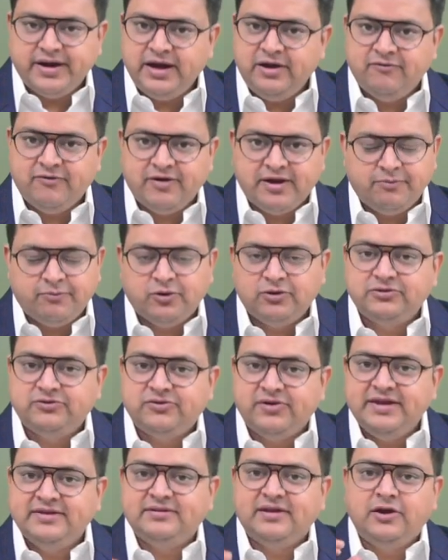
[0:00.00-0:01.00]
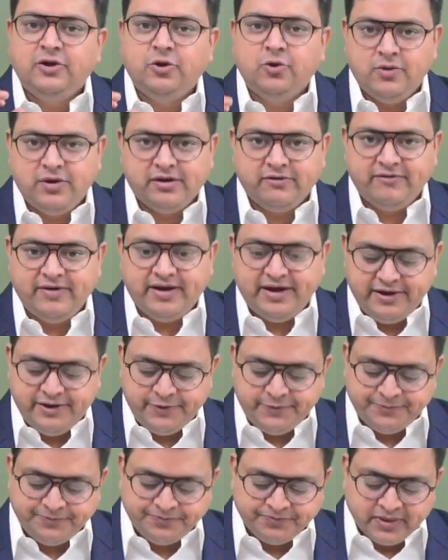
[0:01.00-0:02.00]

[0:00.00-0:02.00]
right? 1 upon 3 is a lower value.